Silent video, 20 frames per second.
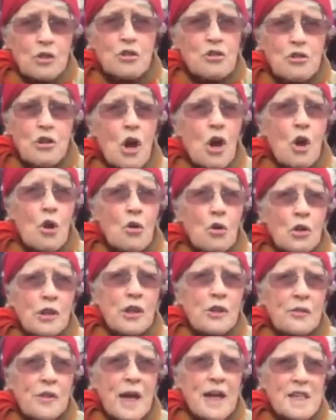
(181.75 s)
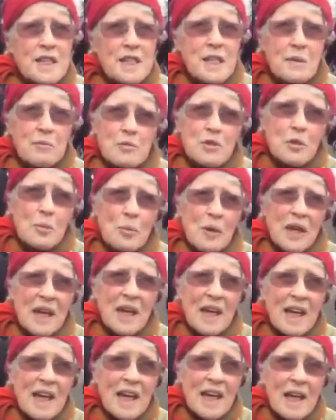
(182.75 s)
control that they seem to
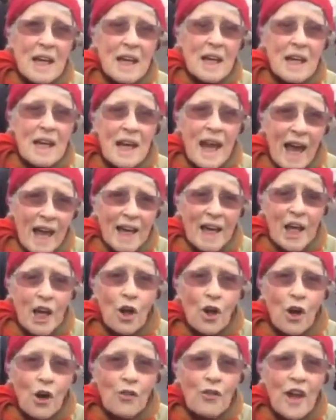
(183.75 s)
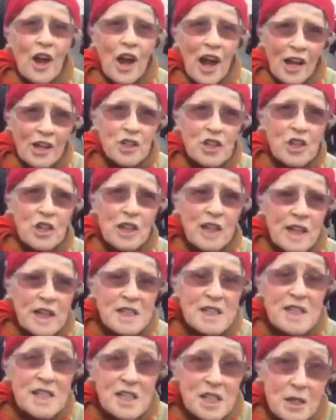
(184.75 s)
be lacking on. They're actually
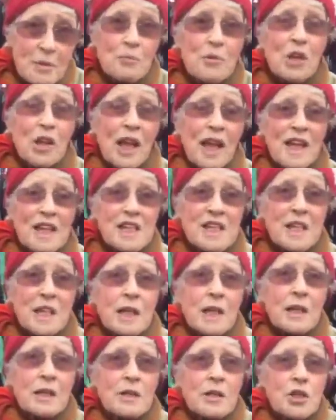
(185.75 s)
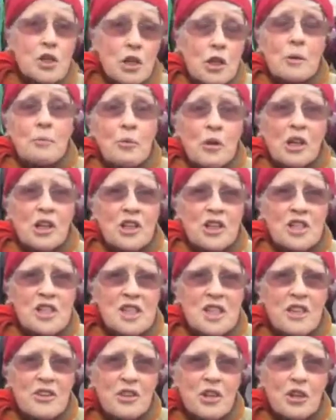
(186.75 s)
stimulating turbulence
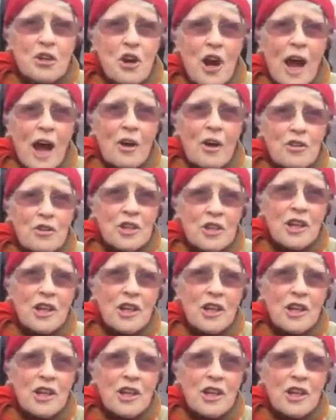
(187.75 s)
in the crowd.